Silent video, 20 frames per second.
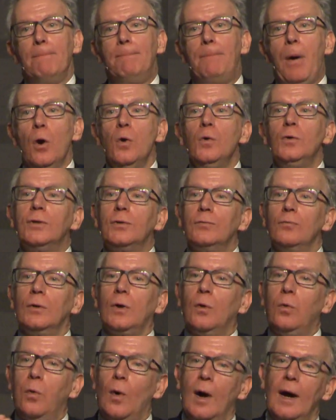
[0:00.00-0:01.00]
Both
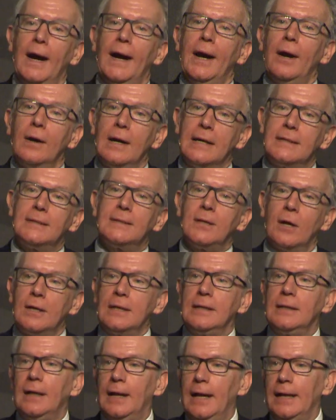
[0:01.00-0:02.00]
require a
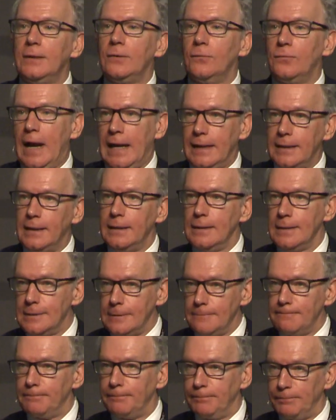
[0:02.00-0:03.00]
certain kind of radicalism.